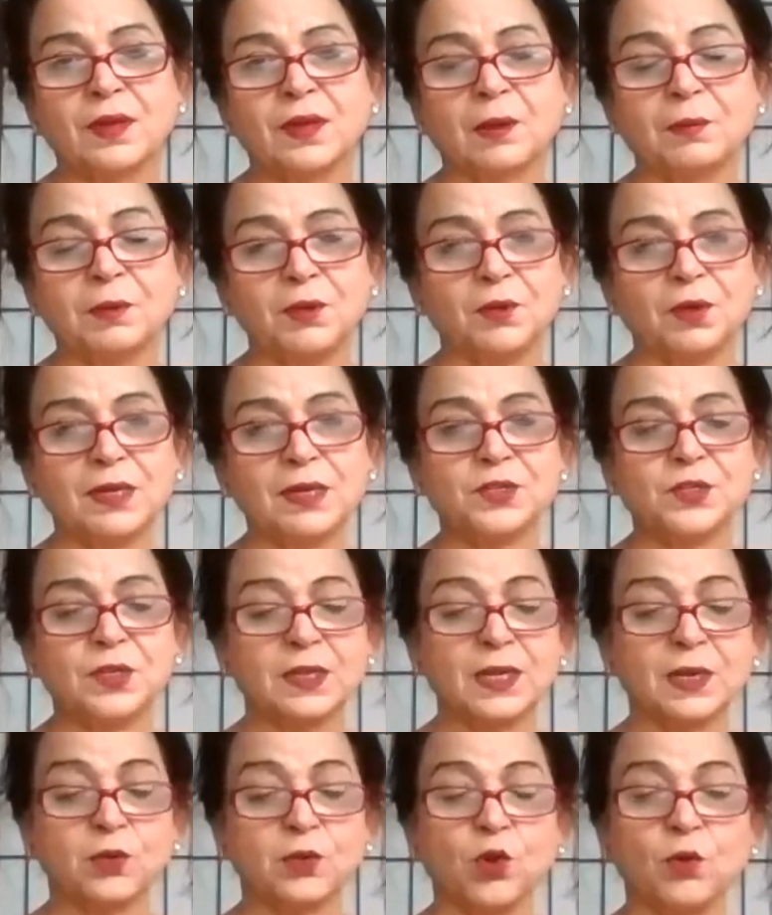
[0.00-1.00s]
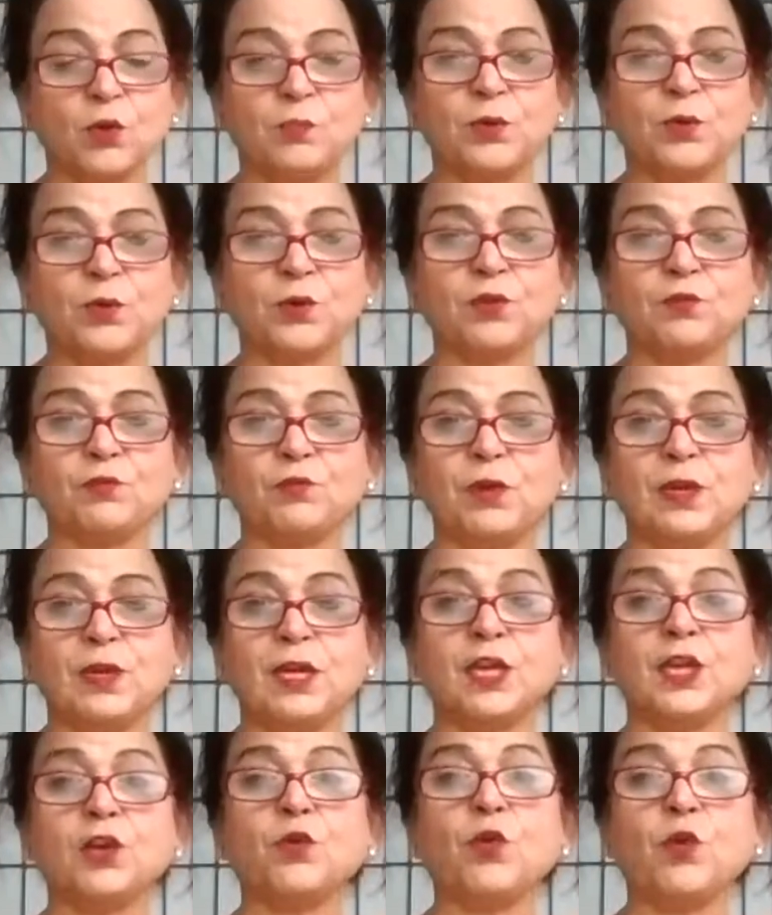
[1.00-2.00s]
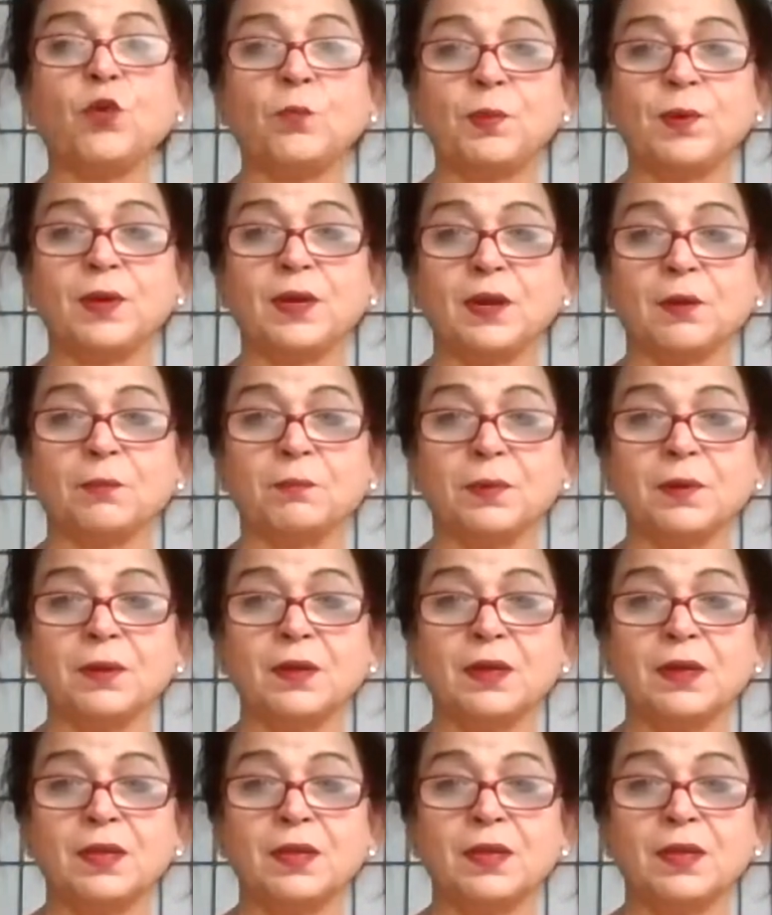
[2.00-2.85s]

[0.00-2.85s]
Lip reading: I mean, you can see that how beautifully he opened up.